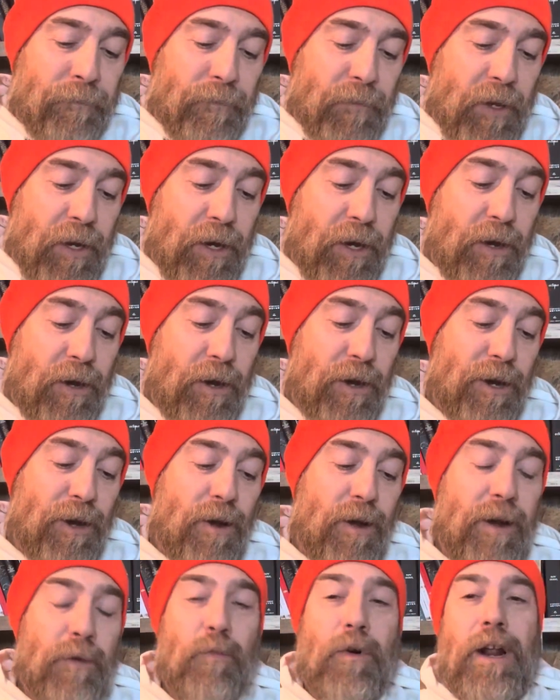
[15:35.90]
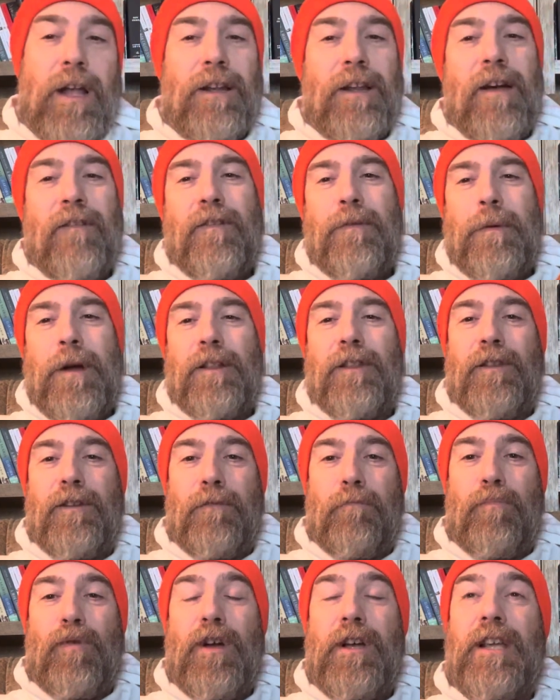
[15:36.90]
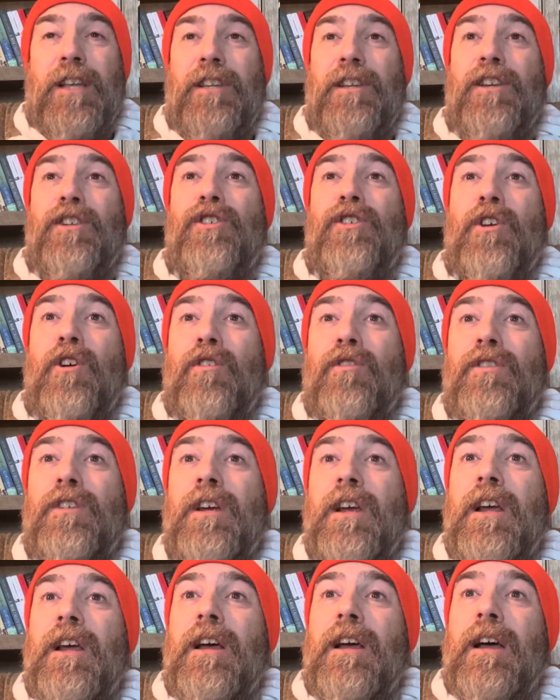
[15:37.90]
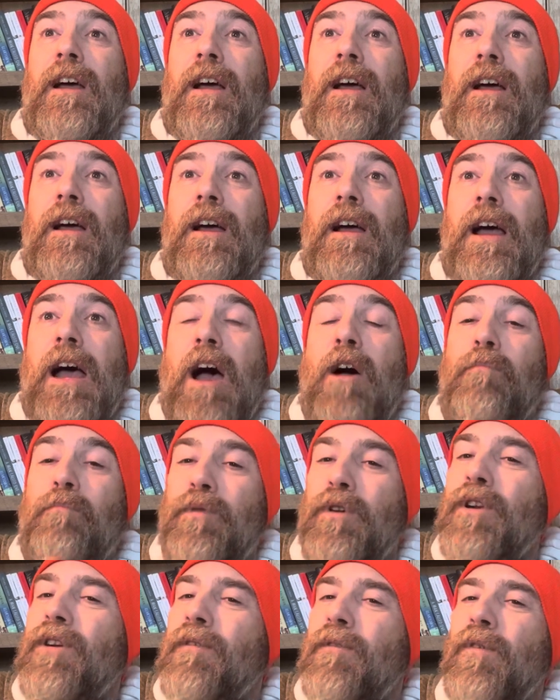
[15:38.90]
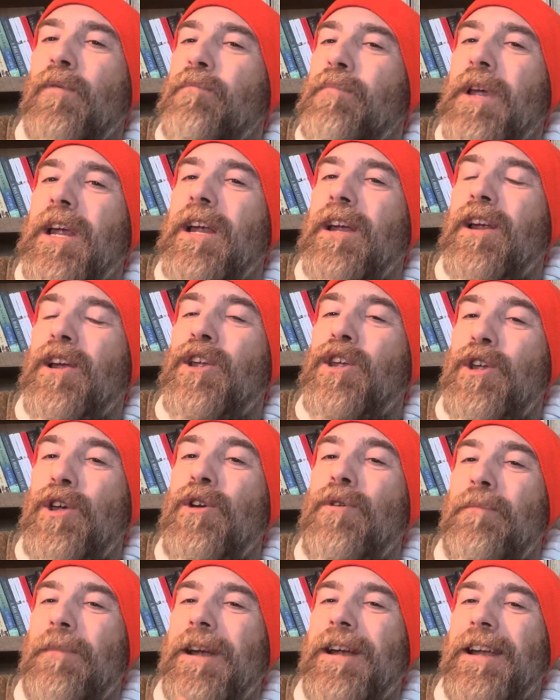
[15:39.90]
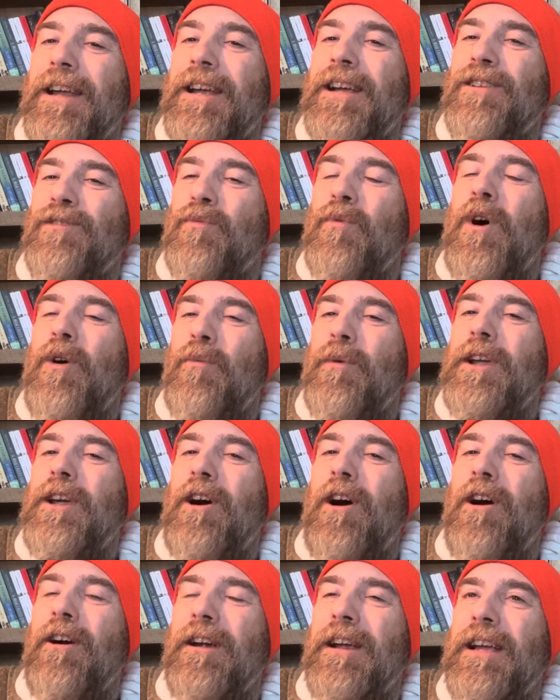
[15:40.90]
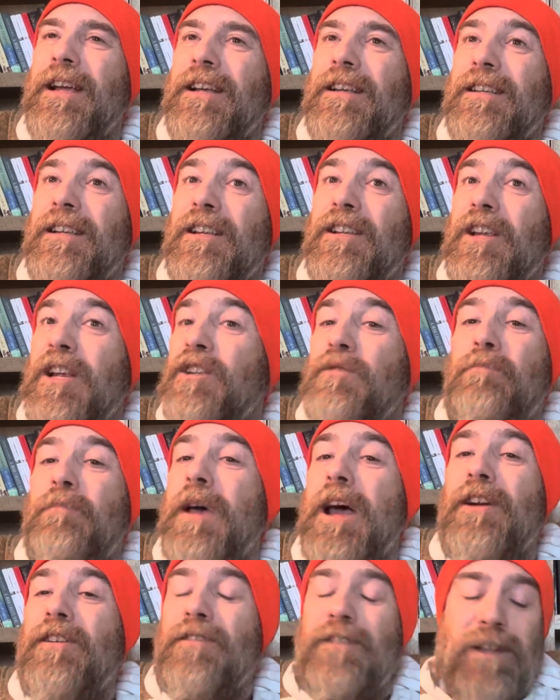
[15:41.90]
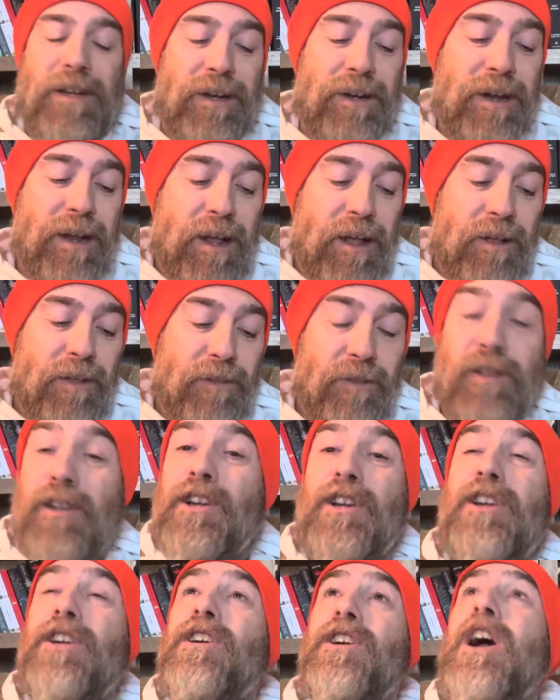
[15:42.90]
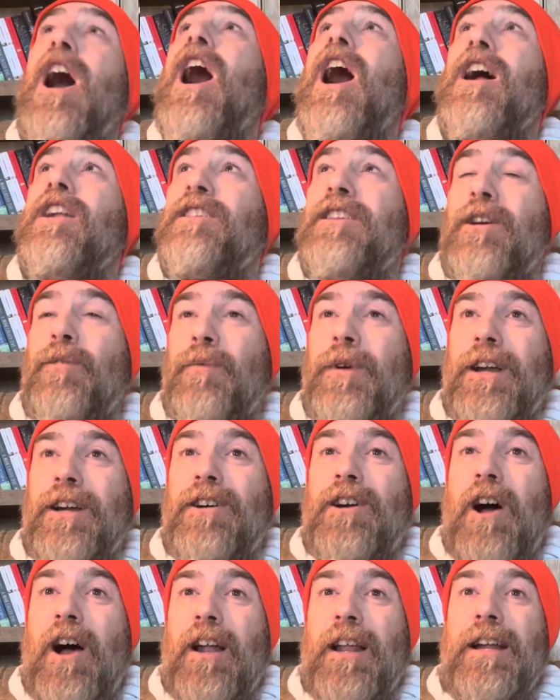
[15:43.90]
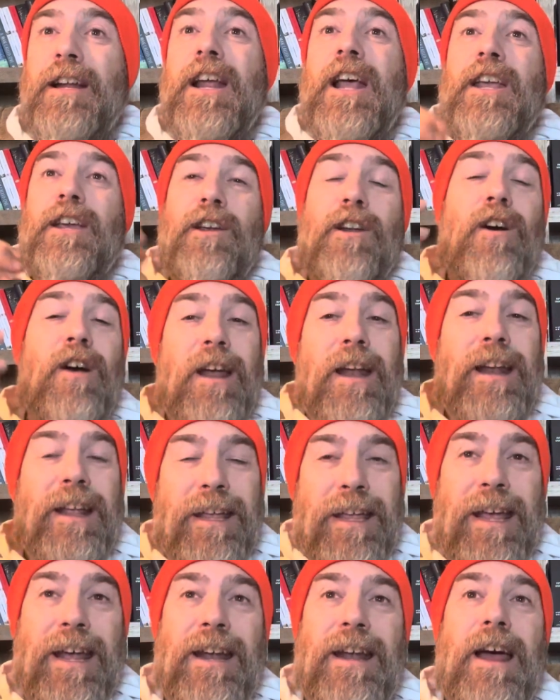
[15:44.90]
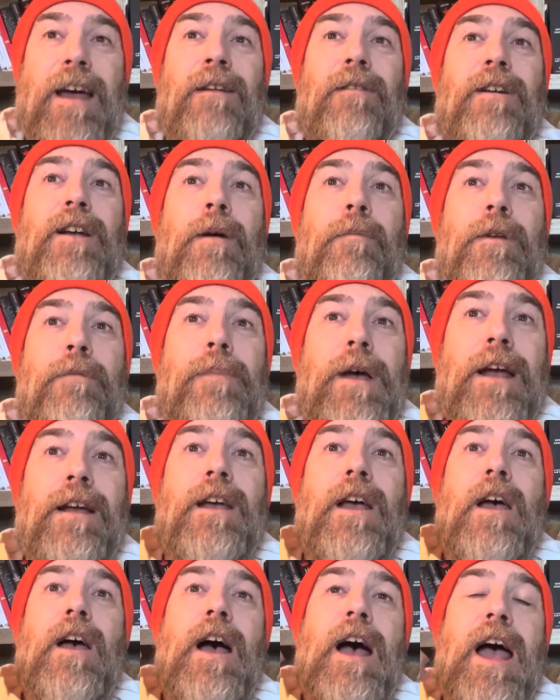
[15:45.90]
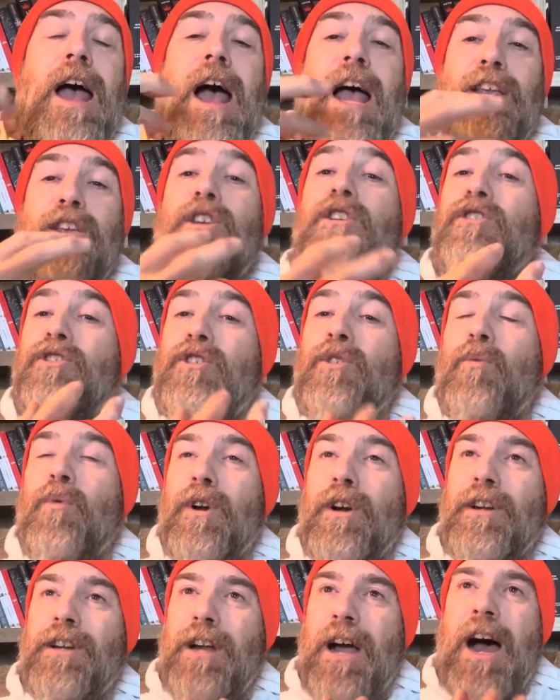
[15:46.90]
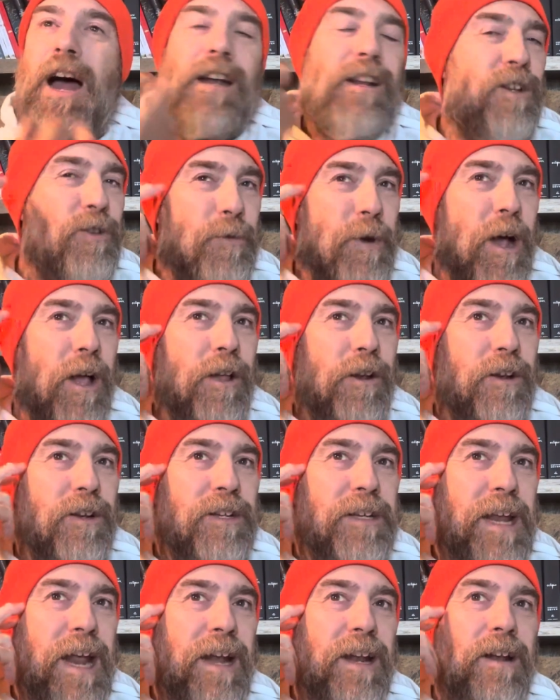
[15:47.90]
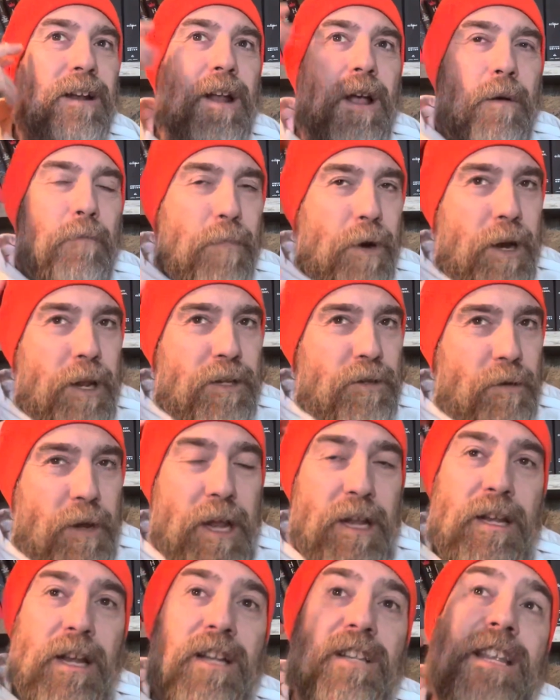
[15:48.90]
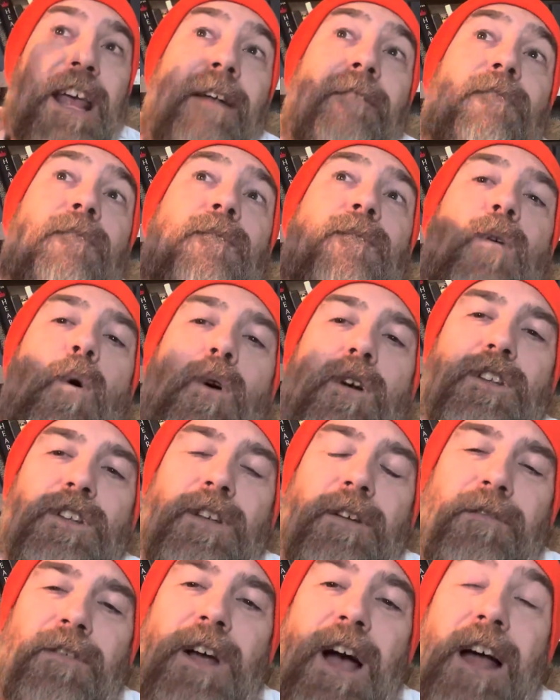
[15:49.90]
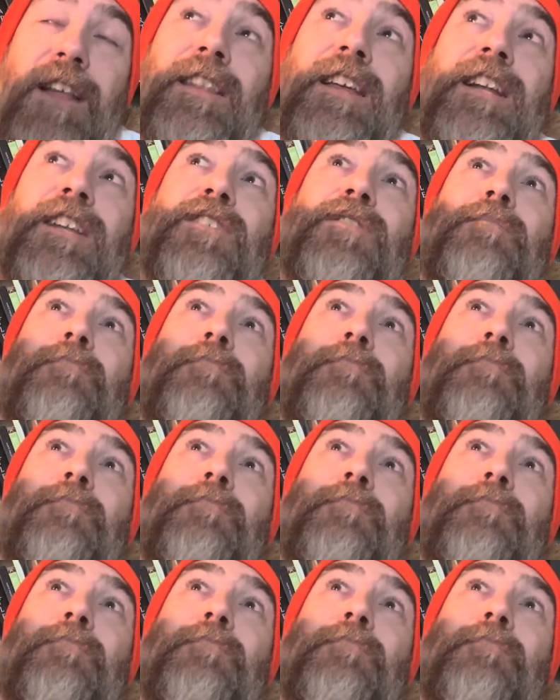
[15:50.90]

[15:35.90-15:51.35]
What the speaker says: you know, what I loved about this book is it shows how beautiful being a human is, what we are is. It's better than the gods that we call it, you know. And again, I use the word God because we all understand it, but it's that force of God that is